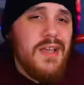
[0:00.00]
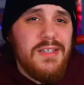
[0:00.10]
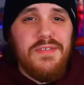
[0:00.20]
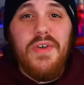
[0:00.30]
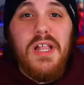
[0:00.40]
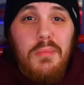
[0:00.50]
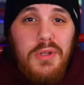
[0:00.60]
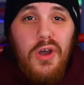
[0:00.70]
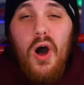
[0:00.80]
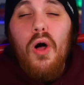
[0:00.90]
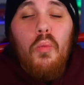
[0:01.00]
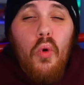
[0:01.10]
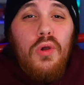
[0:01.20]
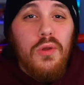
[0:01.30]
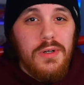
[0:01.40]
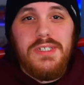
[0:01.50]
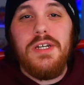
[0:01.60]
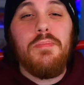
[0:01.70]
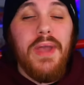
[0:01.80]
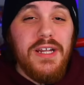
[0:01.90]
available to all Warlord tier
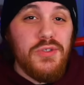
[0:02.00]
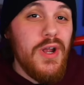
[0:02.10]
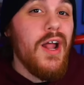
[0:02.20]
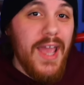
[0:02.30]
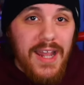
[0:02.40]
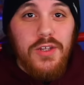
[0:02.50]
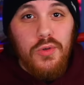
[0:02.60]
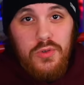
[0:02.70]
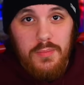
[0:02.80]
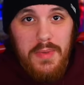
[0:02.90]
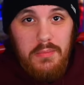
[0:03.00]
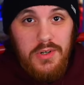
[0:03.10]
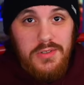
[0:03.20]
Patreon and YouTube members.